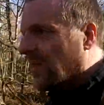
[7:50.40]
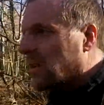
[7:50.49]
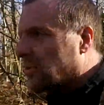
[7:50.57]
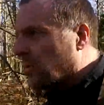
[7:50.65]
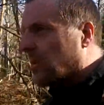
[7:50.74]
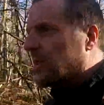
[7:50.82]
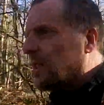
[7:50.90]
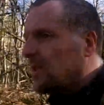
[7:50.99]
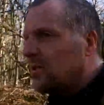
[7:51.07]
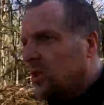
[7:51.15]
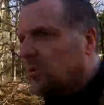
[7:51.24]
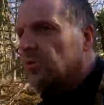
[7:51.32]
That's what I
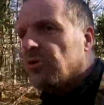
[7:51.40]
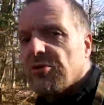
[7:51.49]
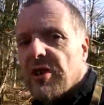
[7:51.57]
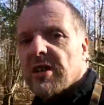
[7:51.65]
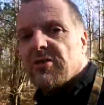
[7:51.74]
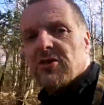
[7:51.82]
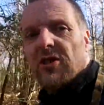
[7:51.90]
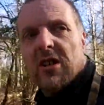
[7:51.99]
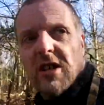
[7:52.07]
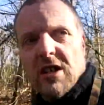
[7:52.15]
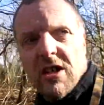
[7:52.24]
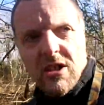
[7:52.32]
need, no stress.
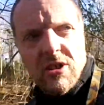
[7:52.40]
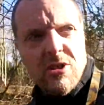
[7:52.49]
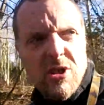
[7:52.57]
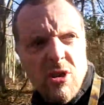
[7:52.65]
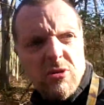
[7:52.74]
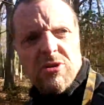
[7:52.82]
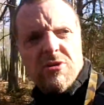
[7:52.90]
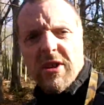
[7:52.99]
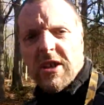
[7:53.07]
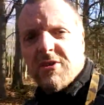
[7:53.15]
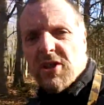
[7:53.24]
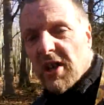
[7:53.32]
No
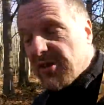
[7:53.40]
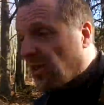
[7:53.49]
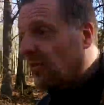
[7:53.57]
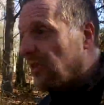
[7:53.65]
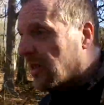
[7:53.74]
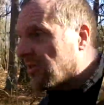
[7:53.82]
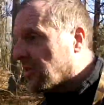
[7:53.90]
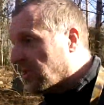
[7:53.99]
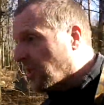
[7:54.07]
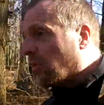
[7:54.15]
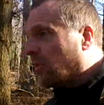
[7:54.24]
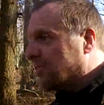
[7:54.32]
stress and nothing to
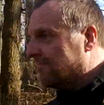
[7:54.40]
do.